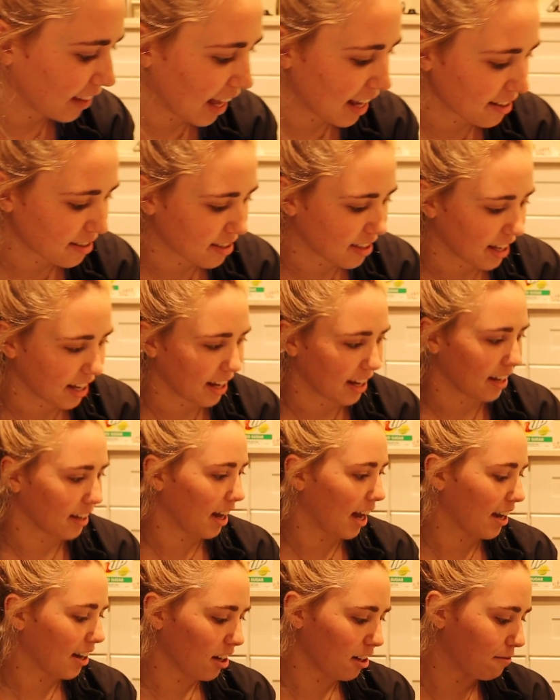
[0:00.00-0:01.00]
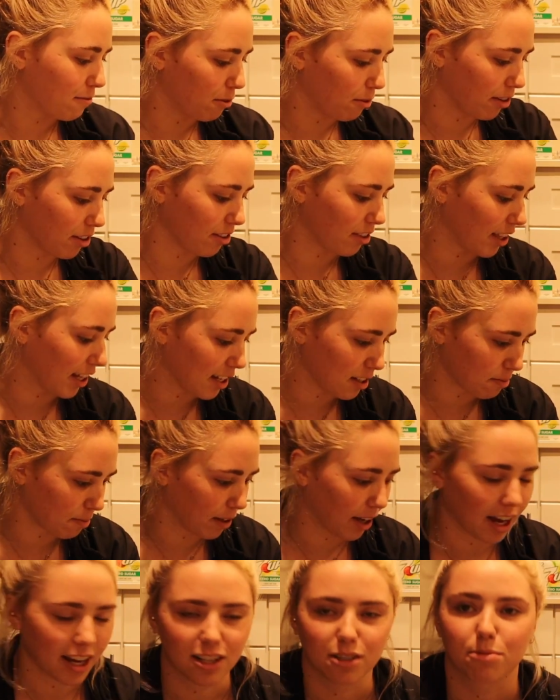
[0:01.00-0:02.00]
last thing, I got a few other things
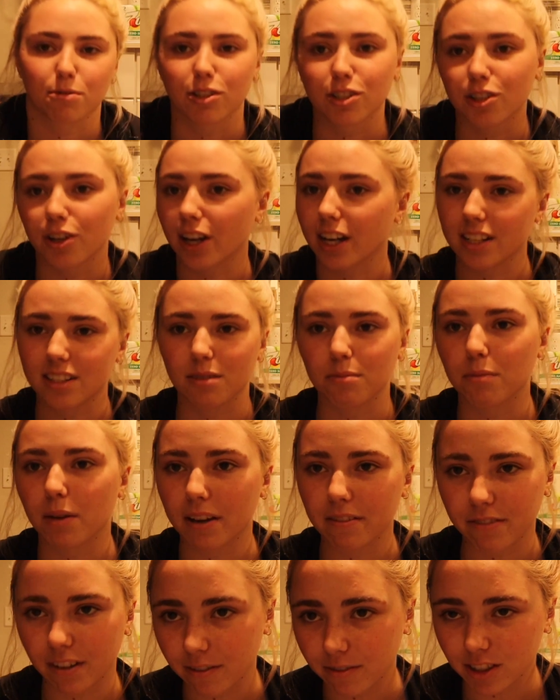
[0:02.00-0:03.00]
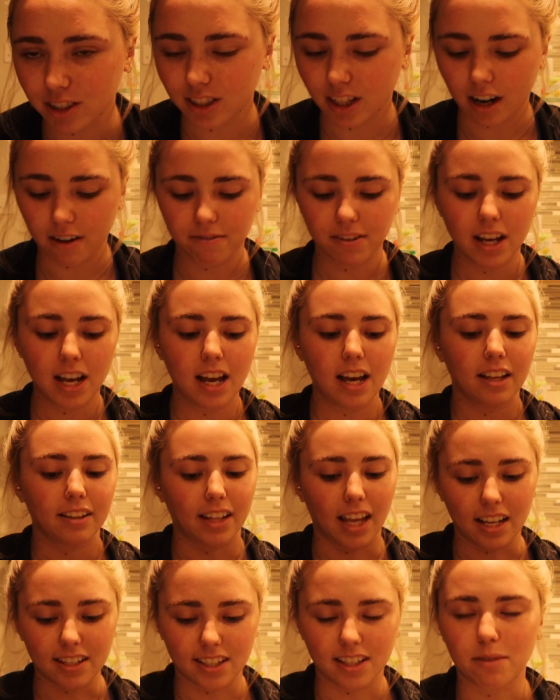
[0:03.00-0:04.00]
but I just want to show you guys some of my favorite stuff.
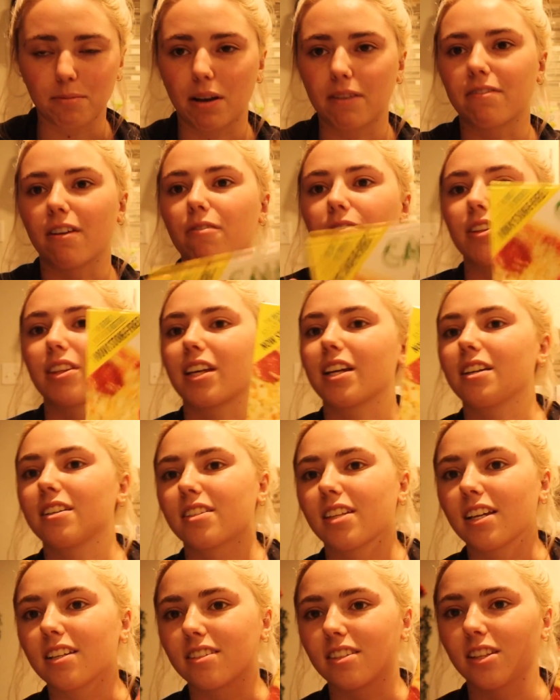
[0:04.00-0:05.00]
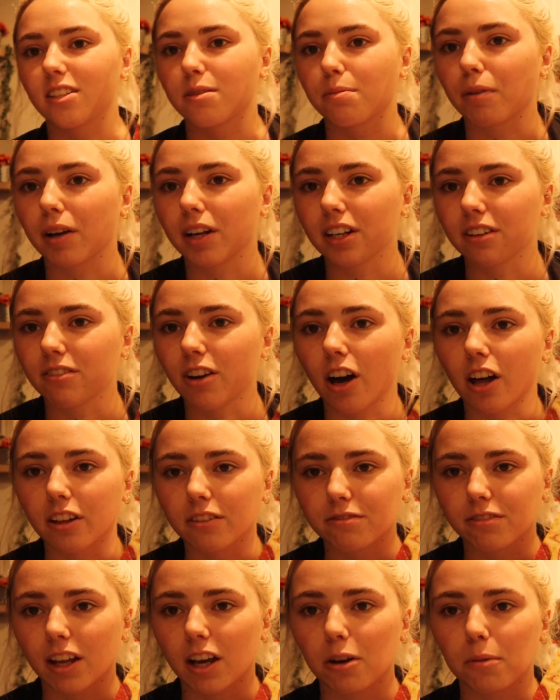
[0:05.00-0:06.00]
Last thing my favorite things is this brand of
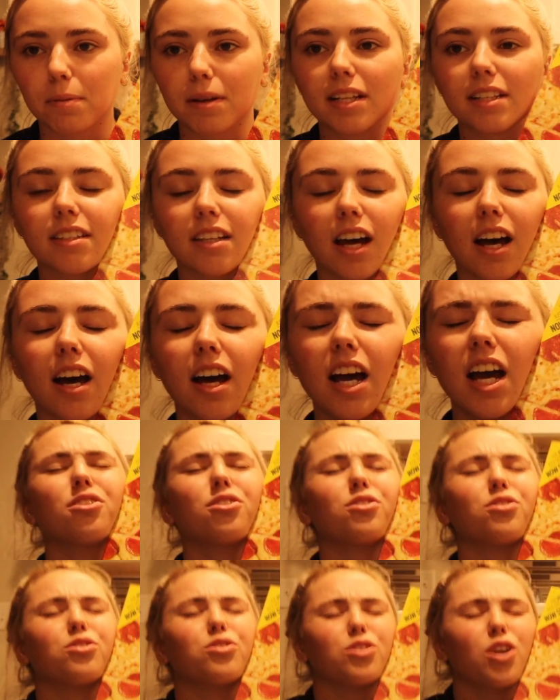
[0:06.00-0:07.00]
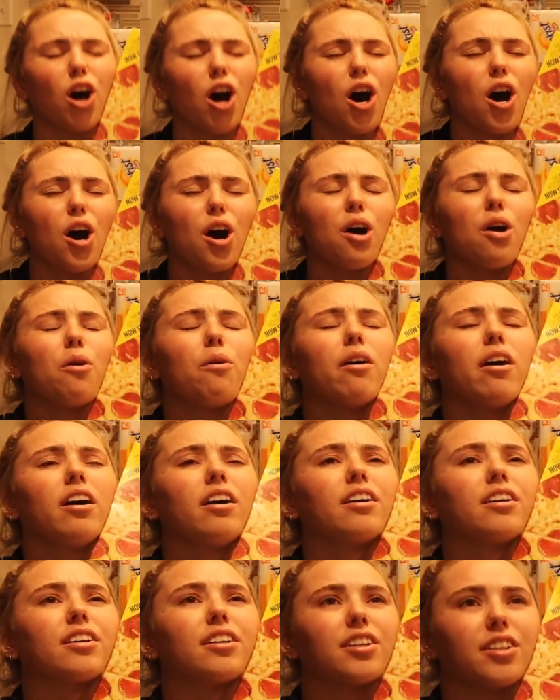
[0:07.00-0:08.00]
cauliflower pizza. So
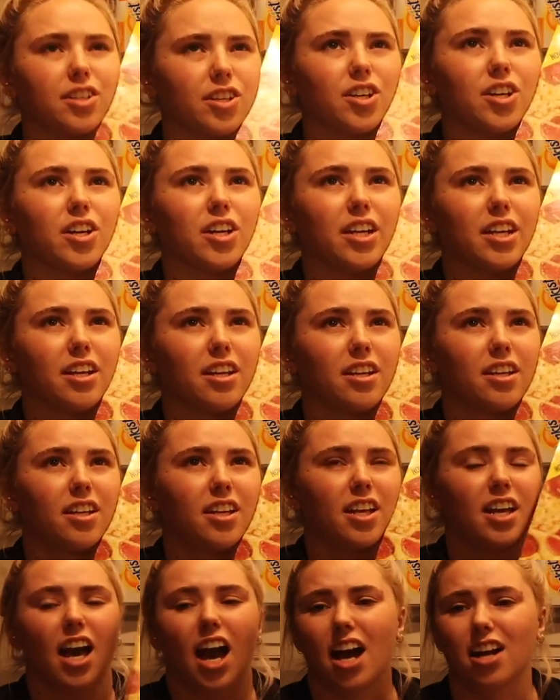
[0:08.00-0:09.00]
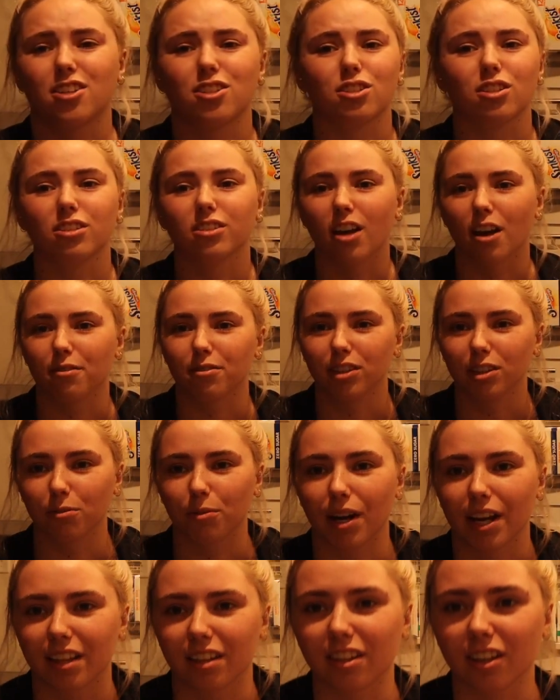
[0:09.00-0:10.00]
good. I just love the
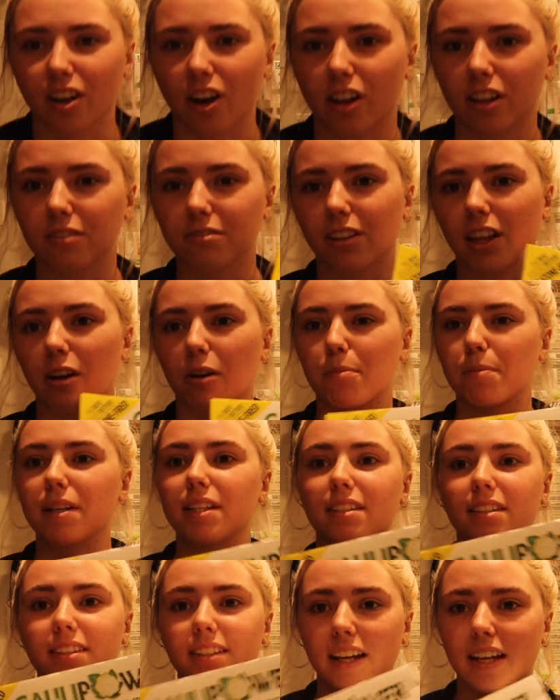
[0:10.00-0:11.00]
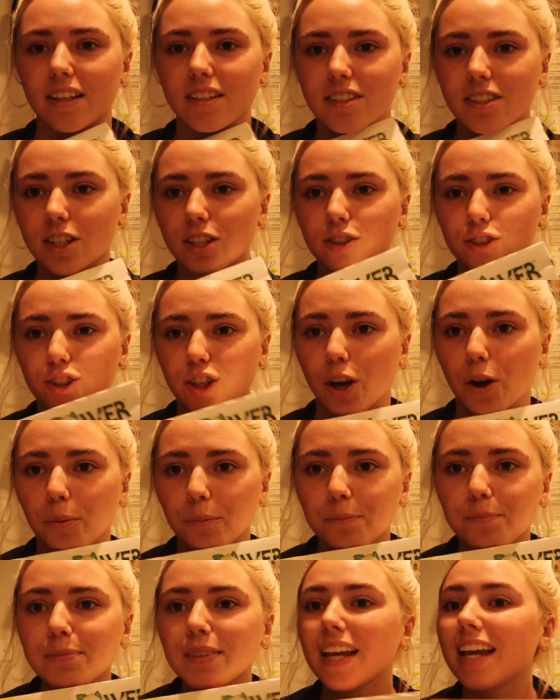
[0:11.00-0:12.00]
way the cauliflower pizza tastes. So
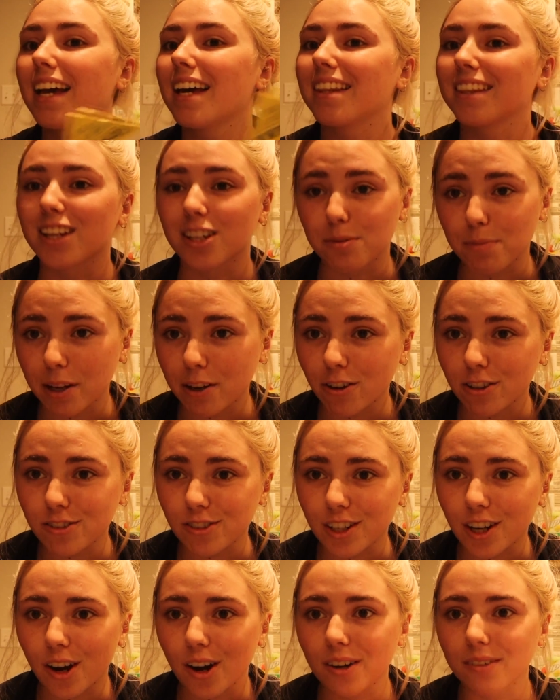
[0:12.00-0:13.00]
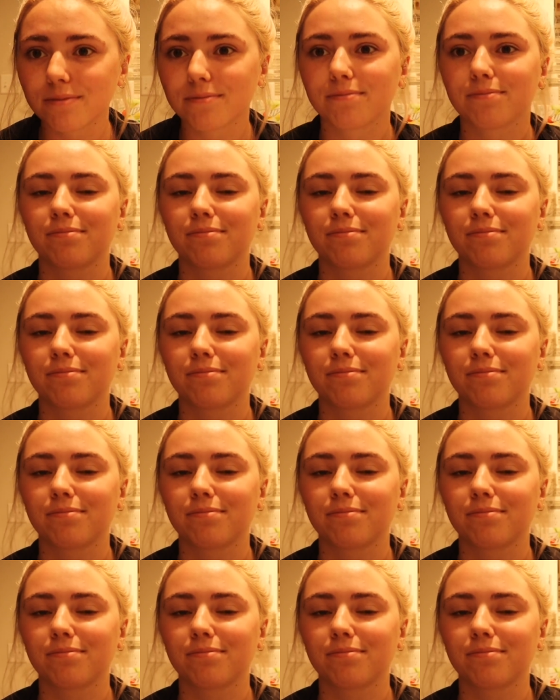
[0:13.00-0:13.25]
there's my grocery haul.